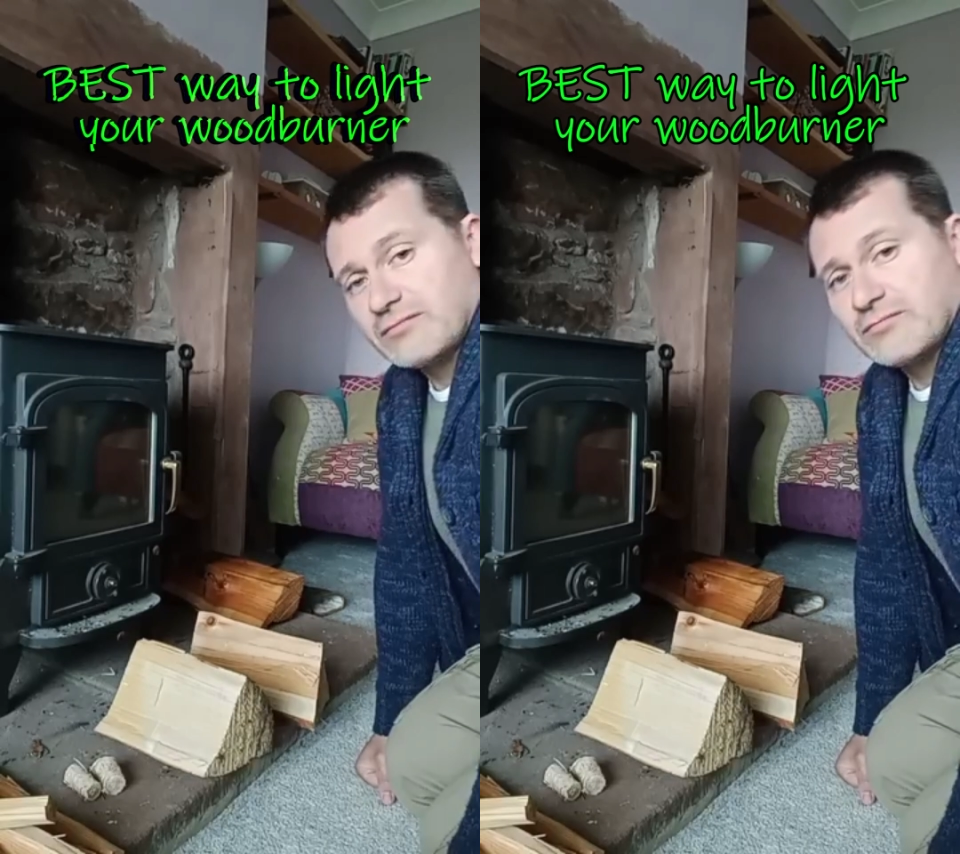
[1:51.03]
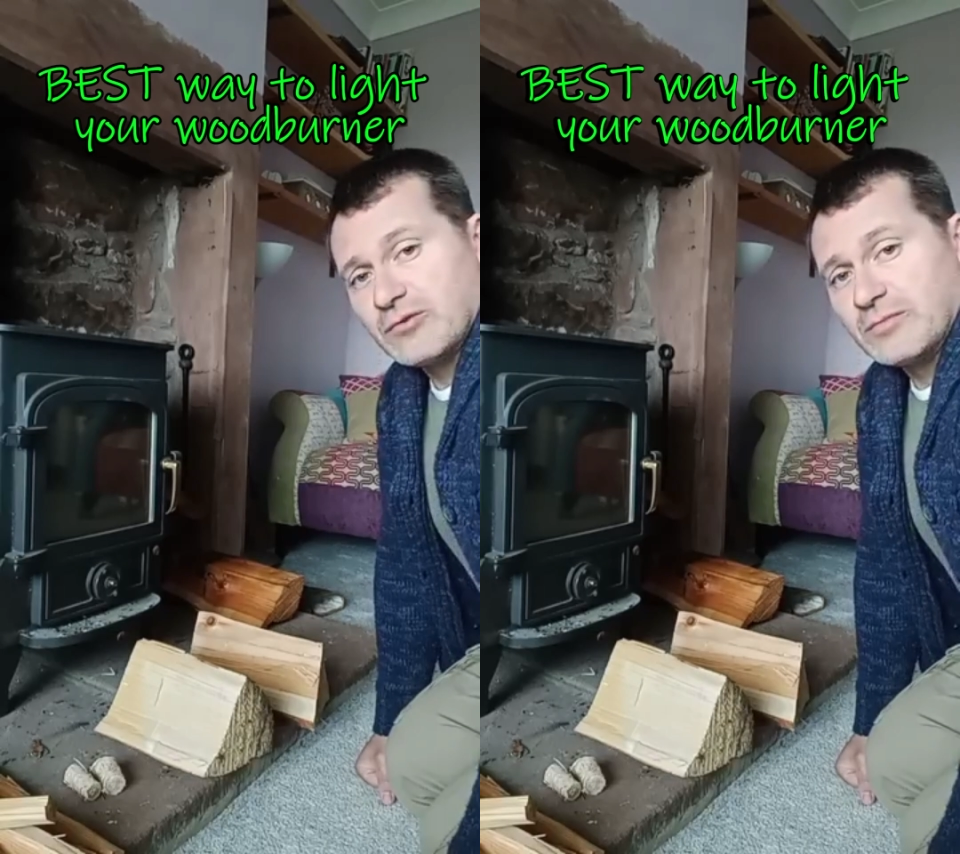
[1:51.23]

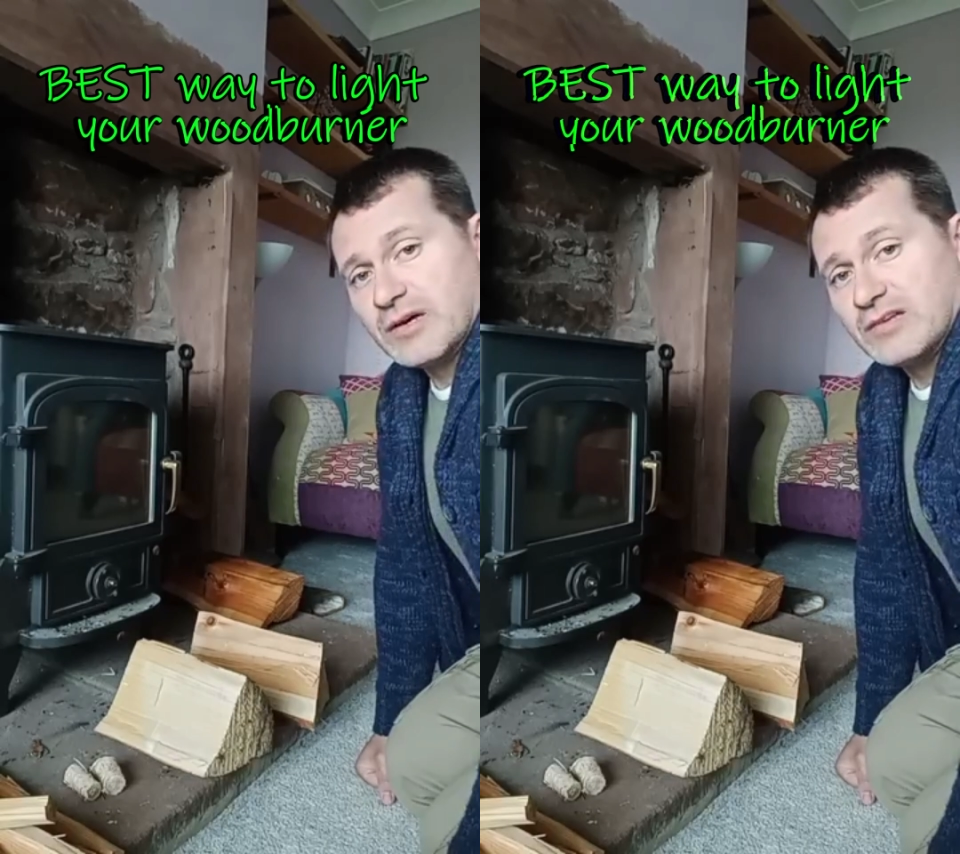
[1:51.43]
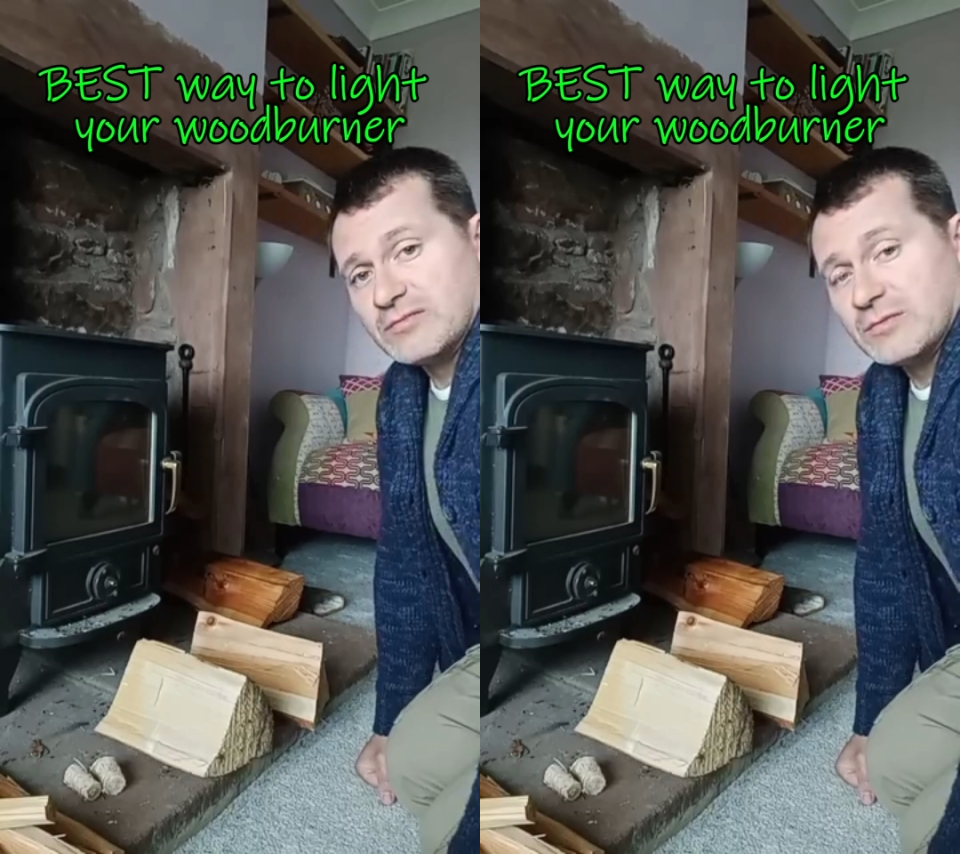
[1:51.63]
wood
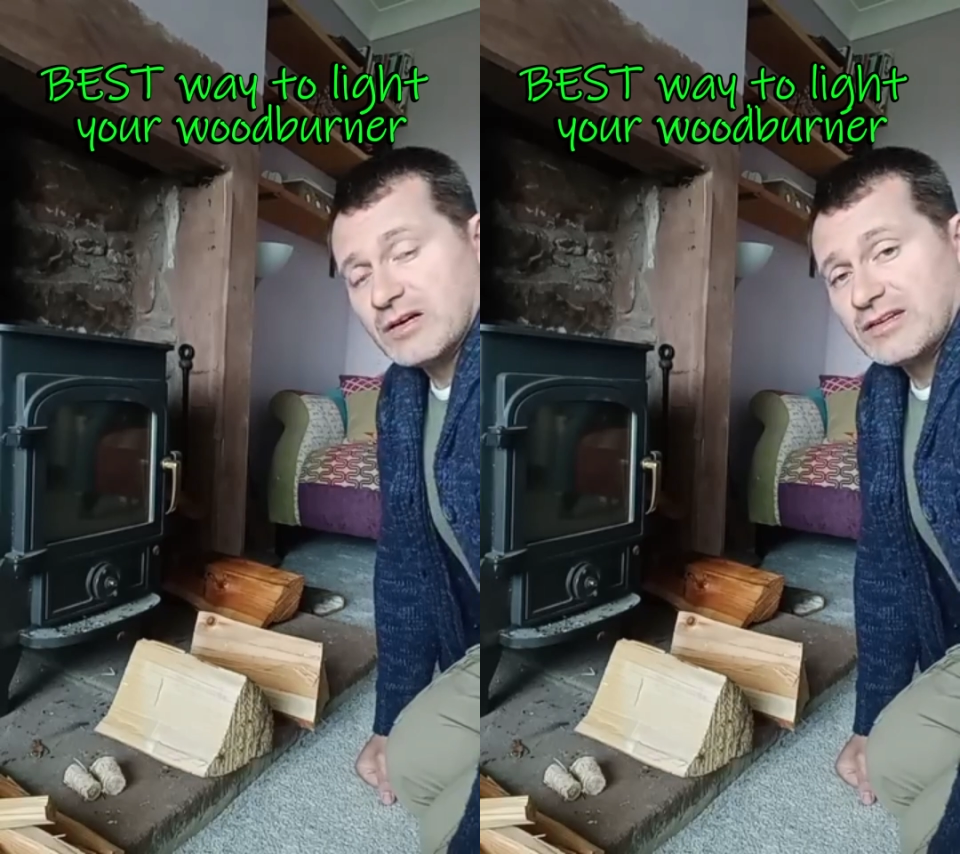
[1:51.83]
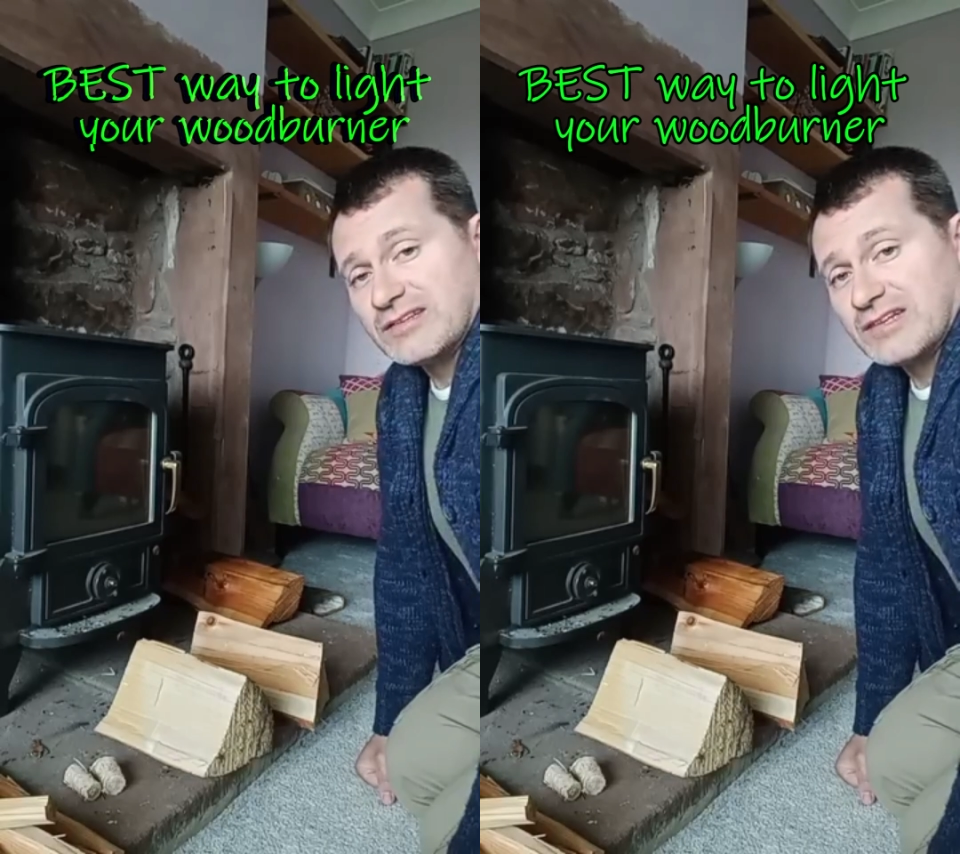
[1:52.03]
burners
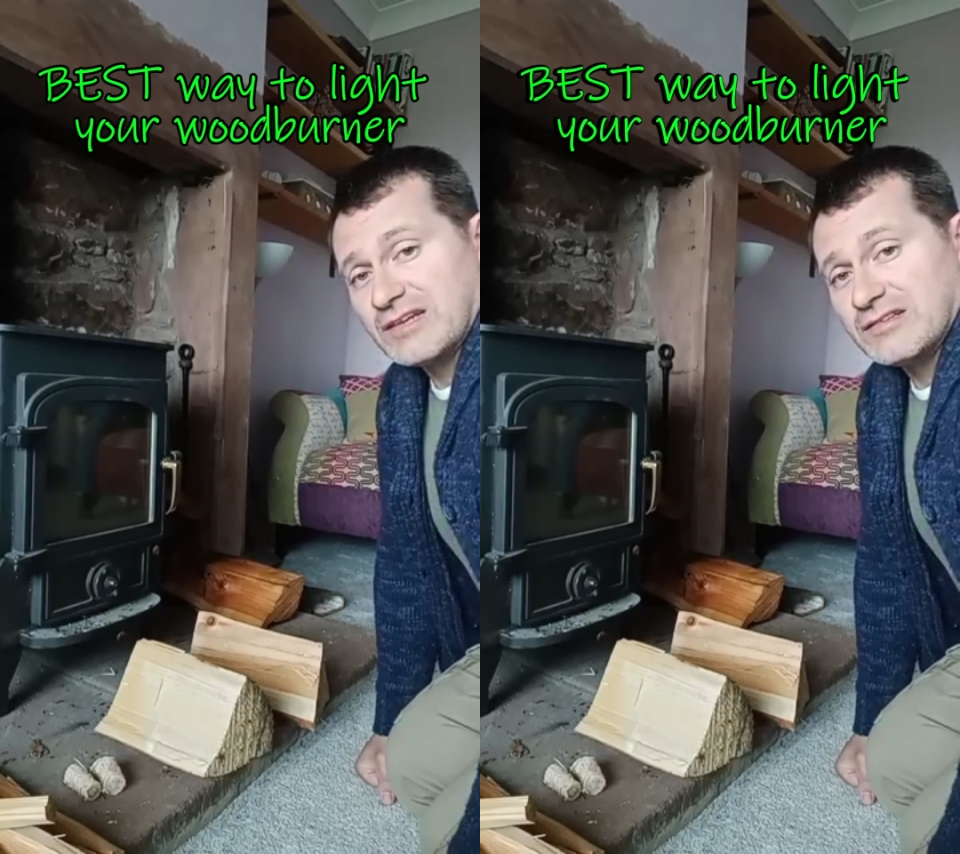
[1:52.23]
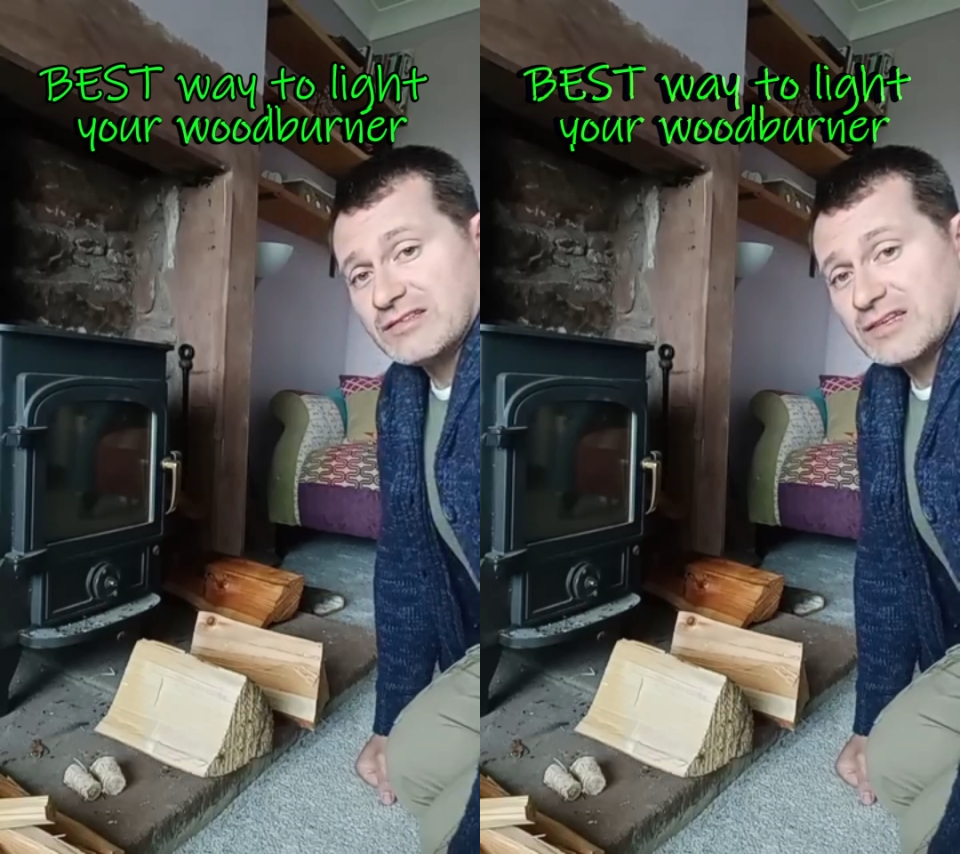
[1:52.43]
working
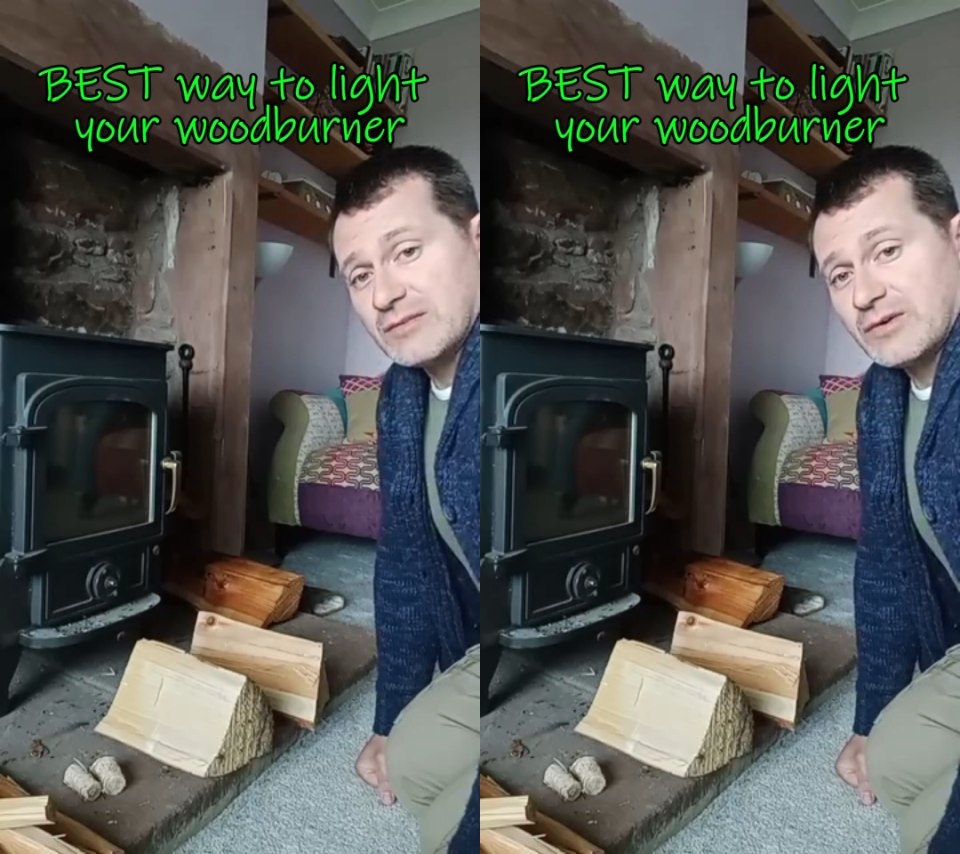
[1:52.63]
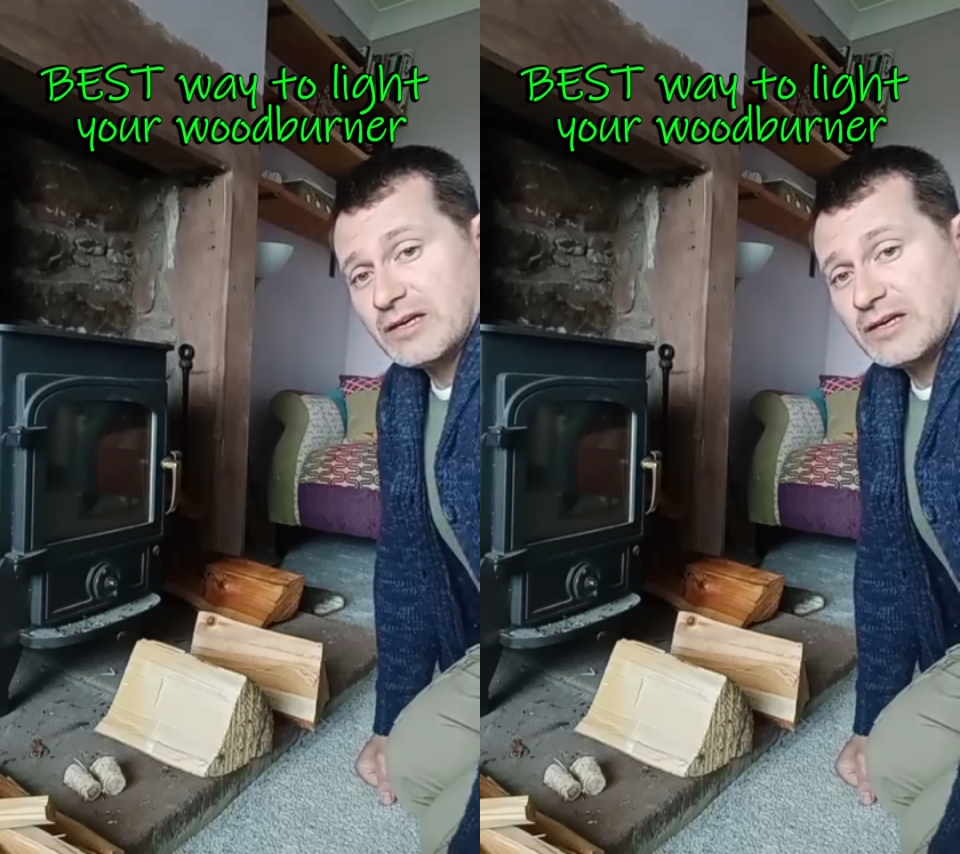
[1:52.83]
exactly the same way.